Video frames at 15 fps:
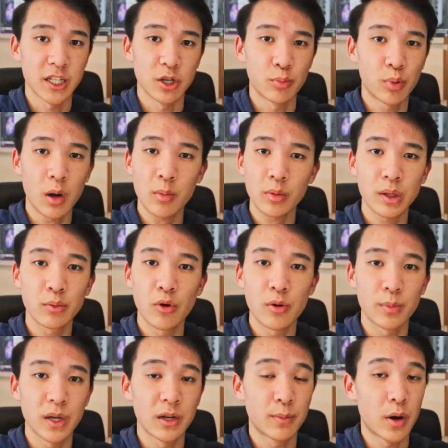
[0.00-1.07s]
as you probably
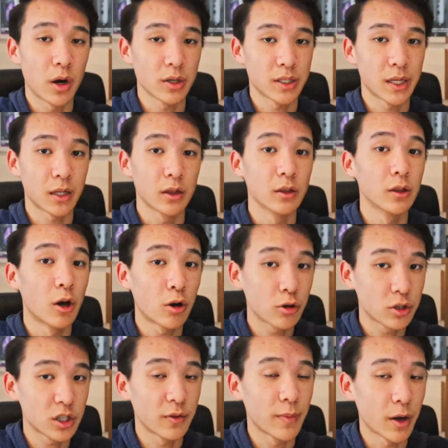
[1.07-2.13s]
won't be depositing
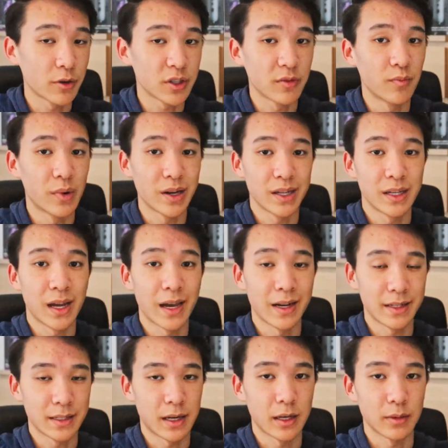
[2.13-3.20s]
large amounts of money
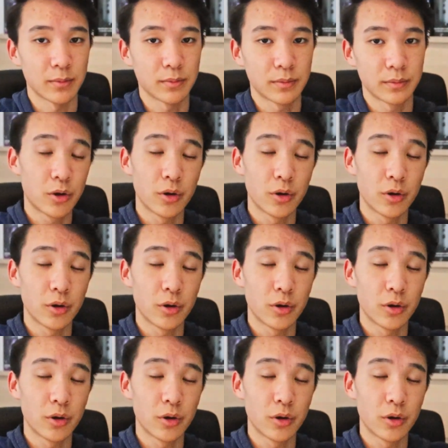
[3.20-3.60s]
at a time.